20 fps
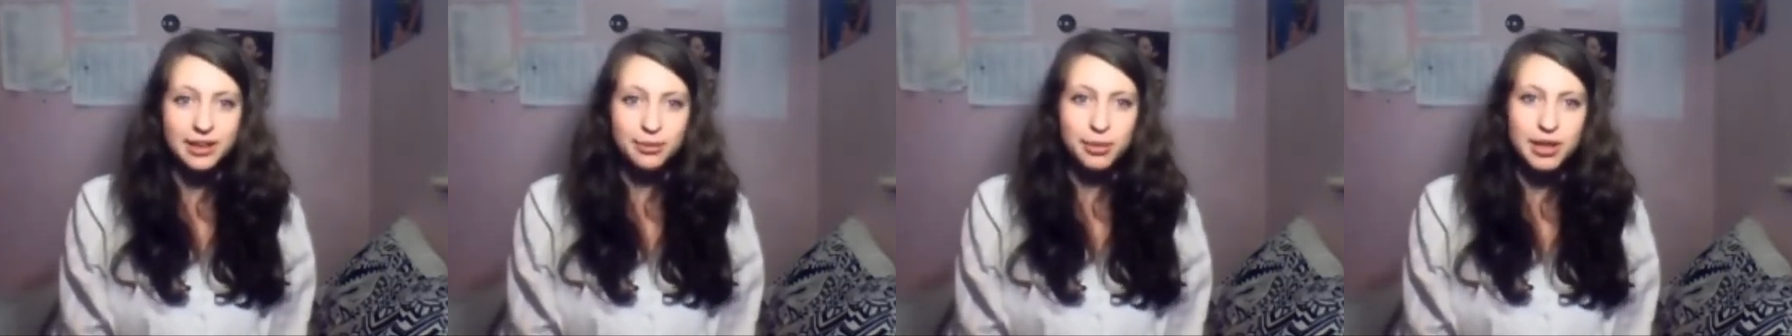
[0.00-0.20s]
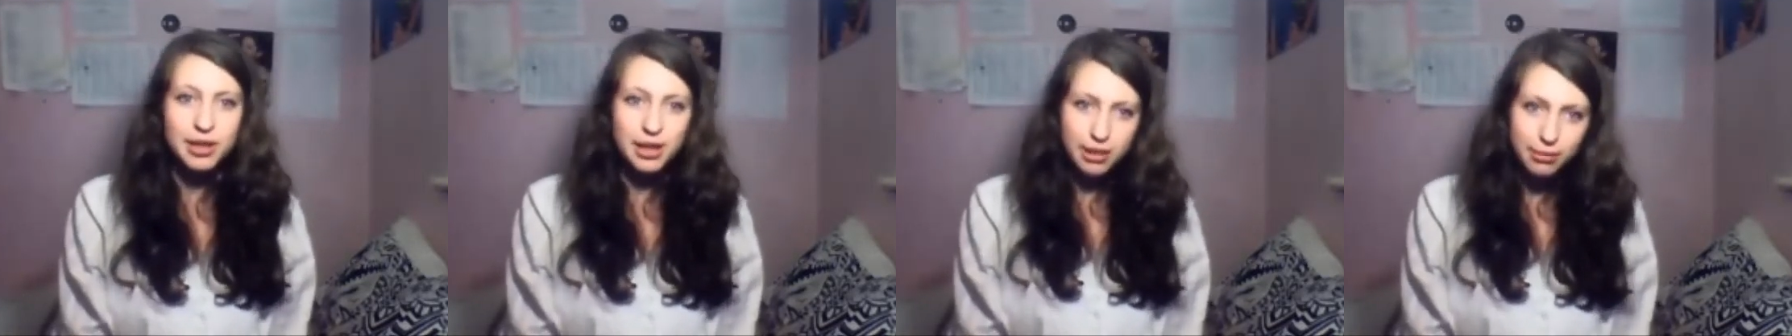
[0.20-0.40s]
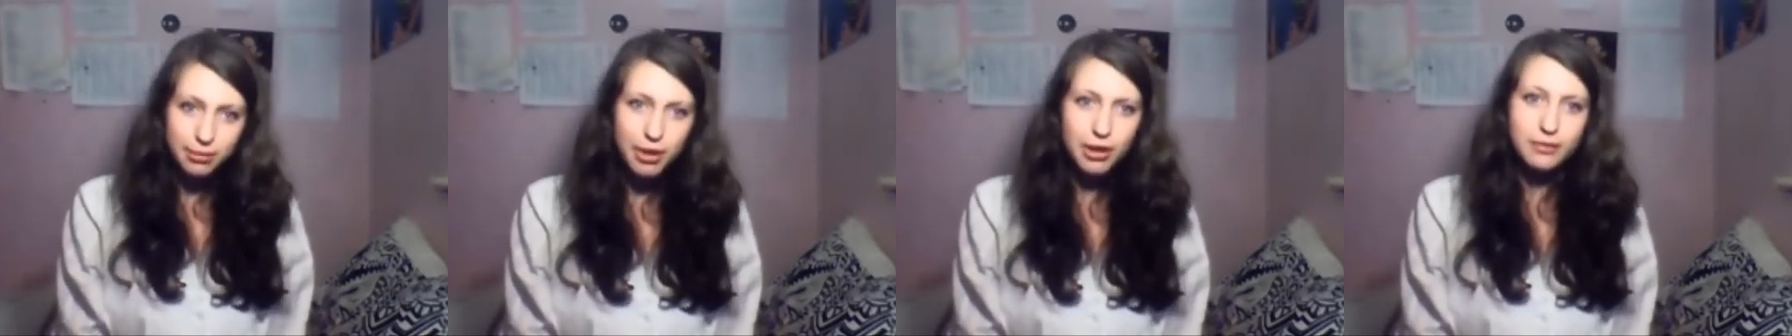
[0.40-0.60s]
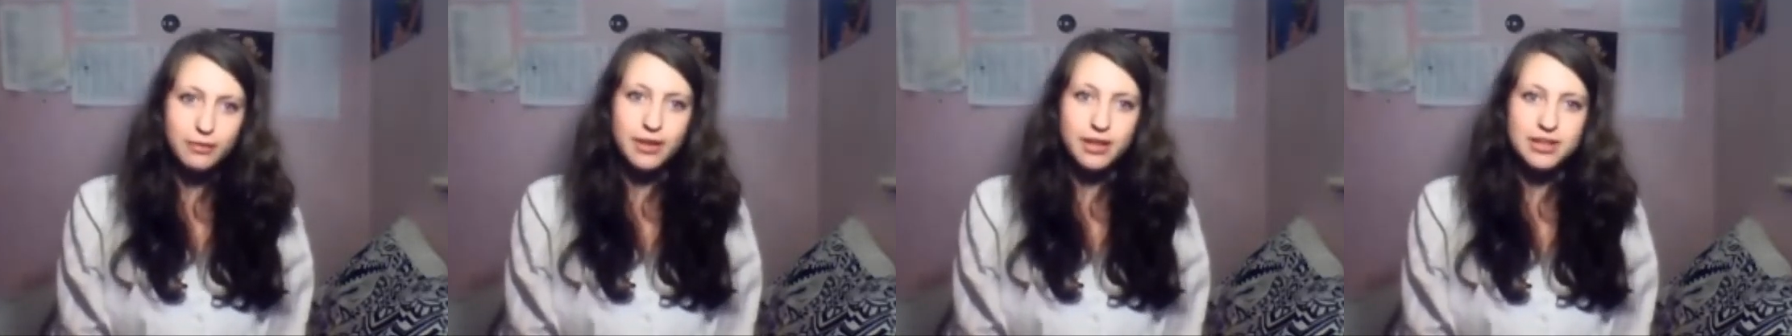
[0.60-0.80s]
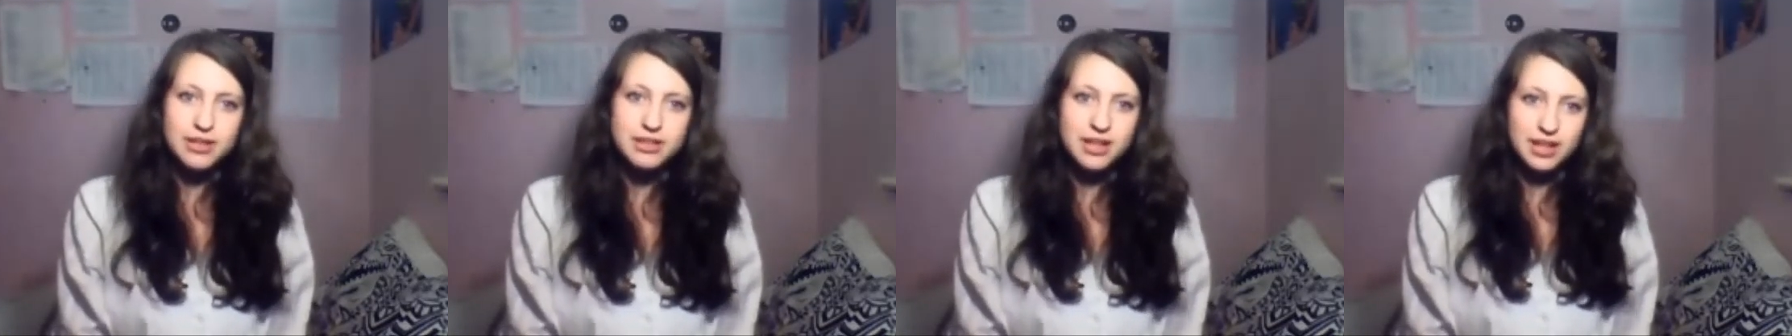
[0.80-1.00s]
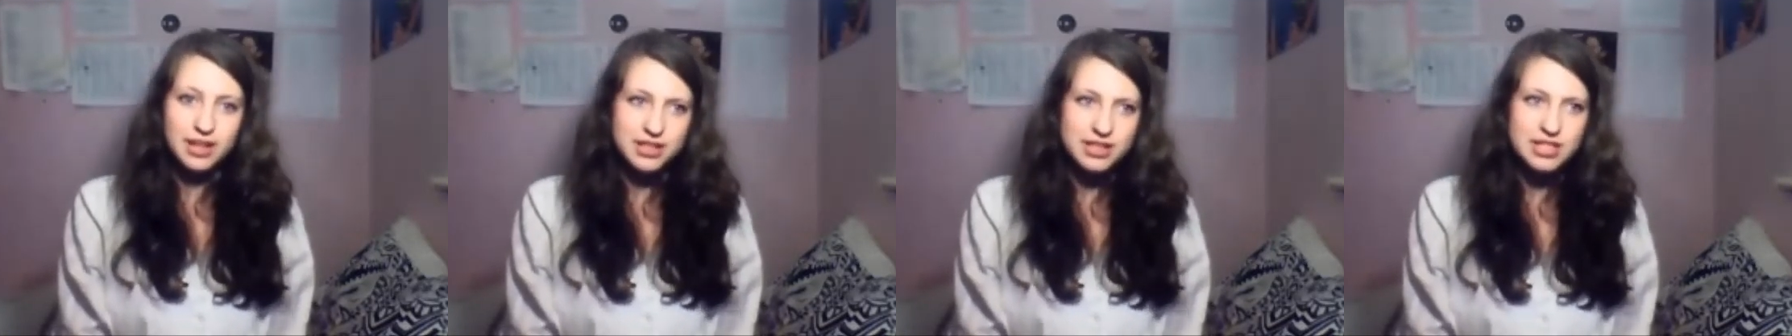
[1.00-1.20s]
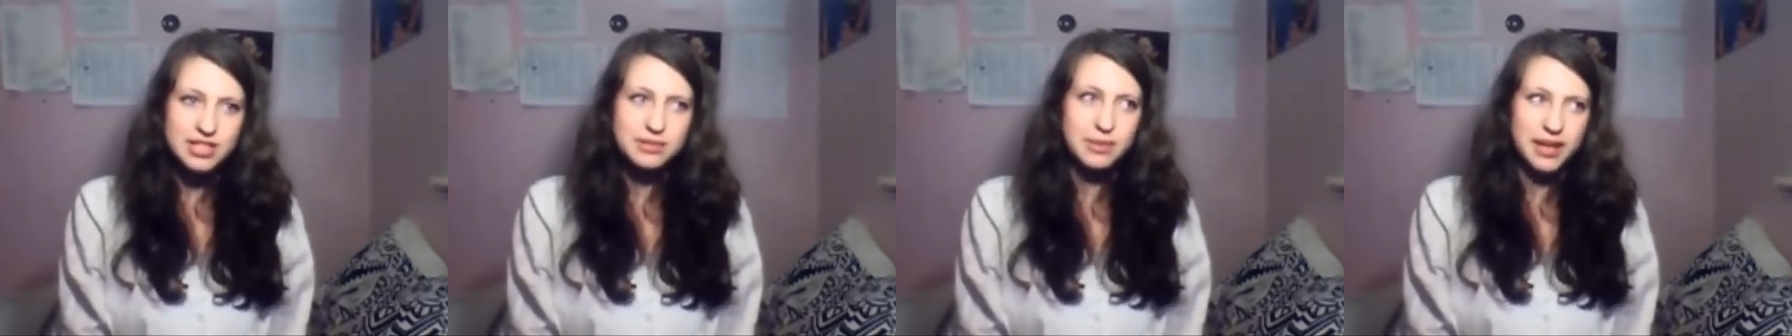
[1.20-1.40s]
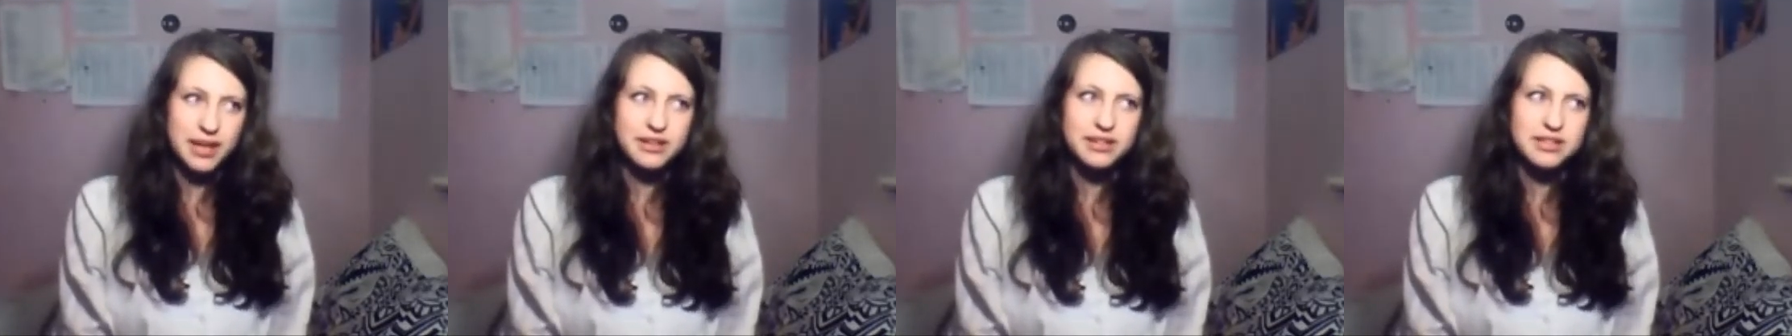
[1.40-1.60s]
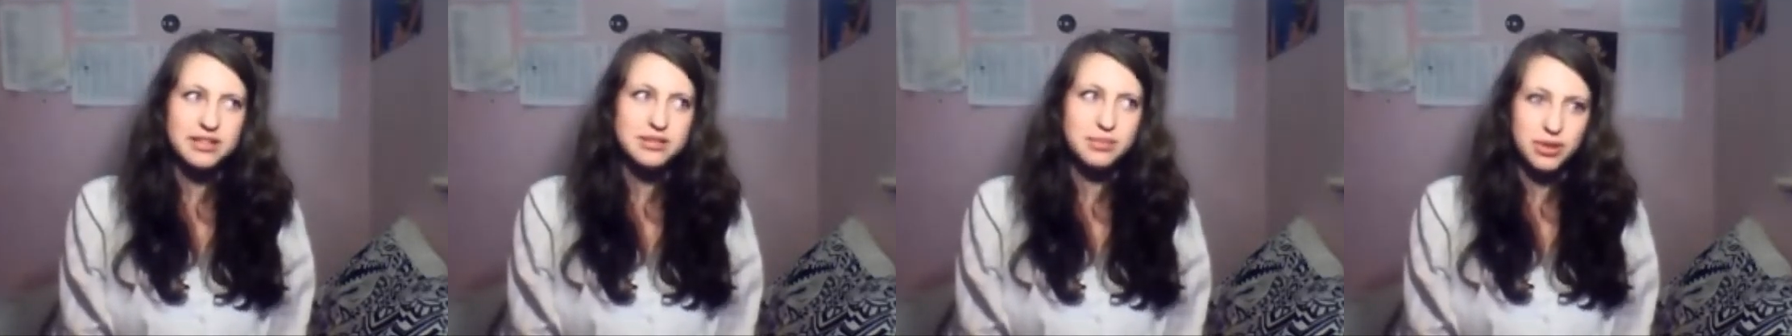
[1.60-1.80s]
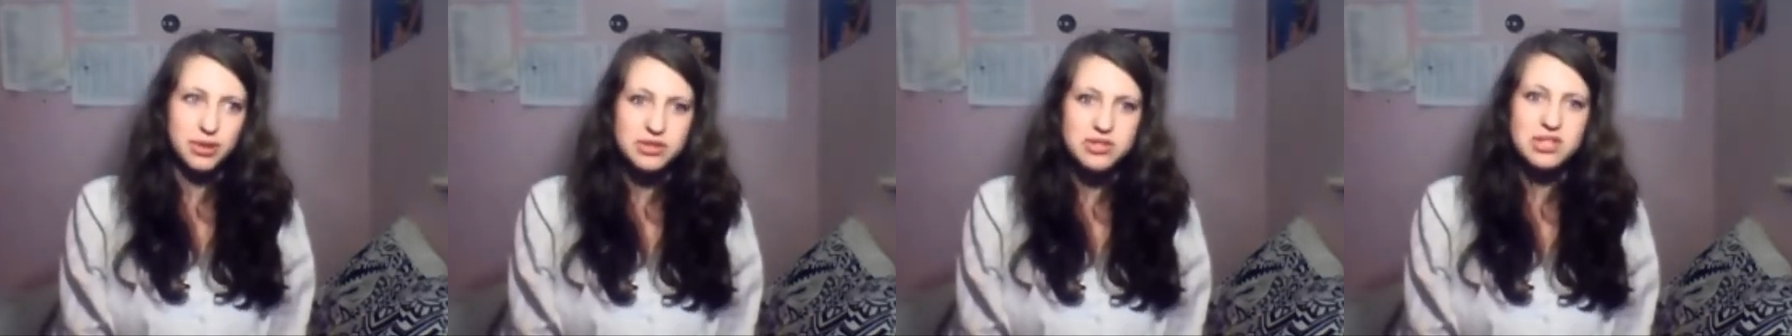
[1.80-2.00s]
but at the moment I suspect it's
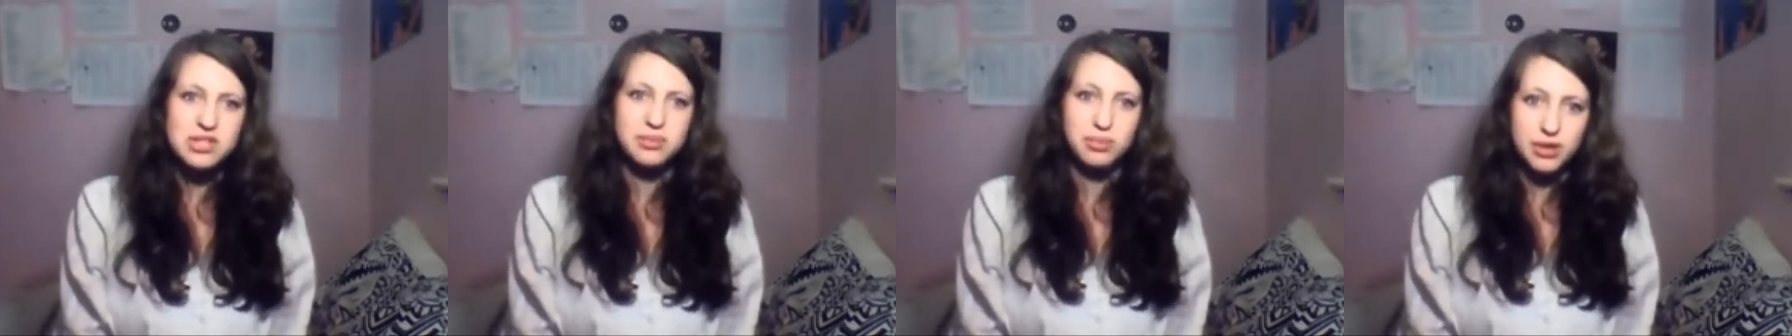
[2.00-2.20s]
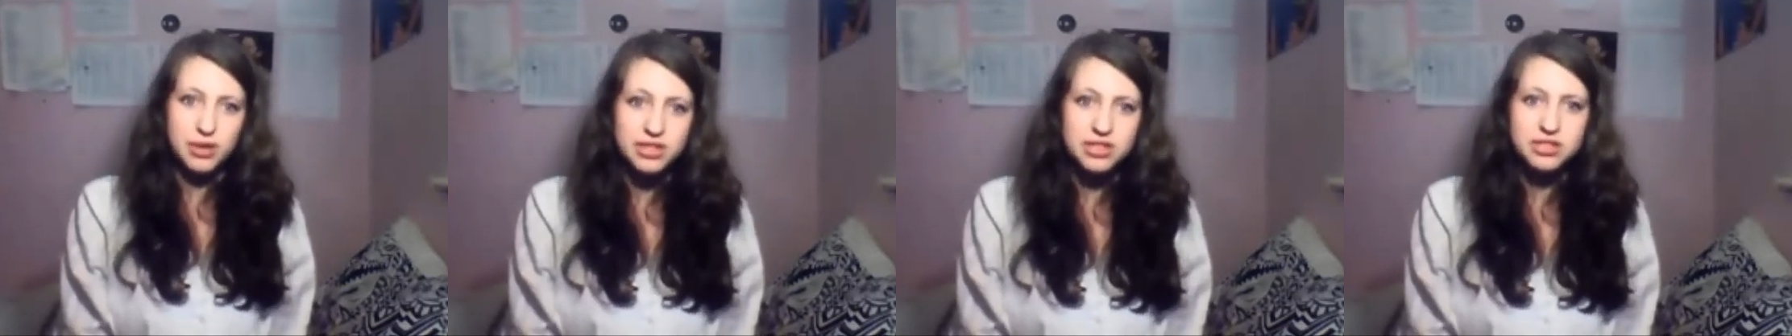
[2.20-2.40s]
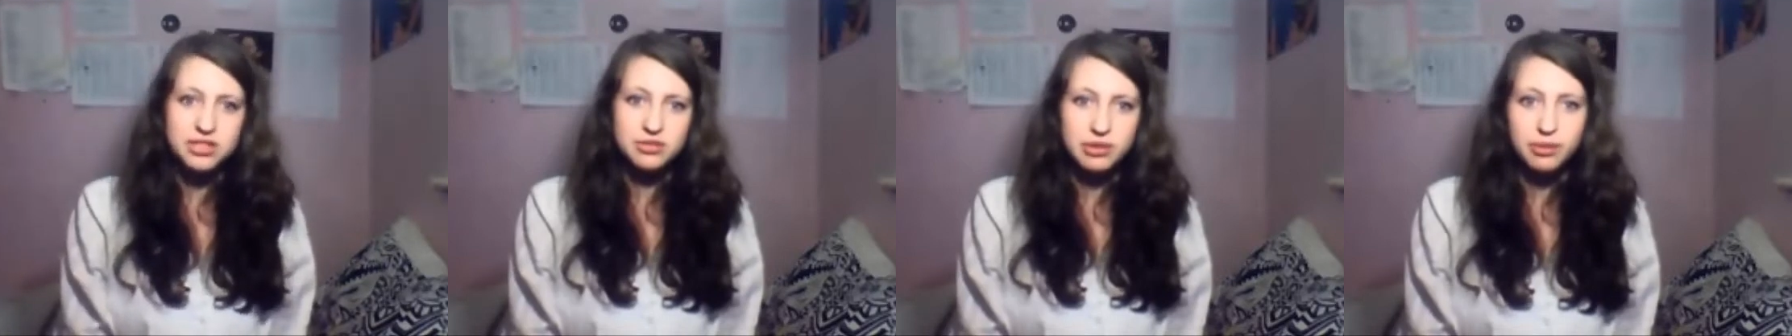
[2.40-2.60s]
mostly British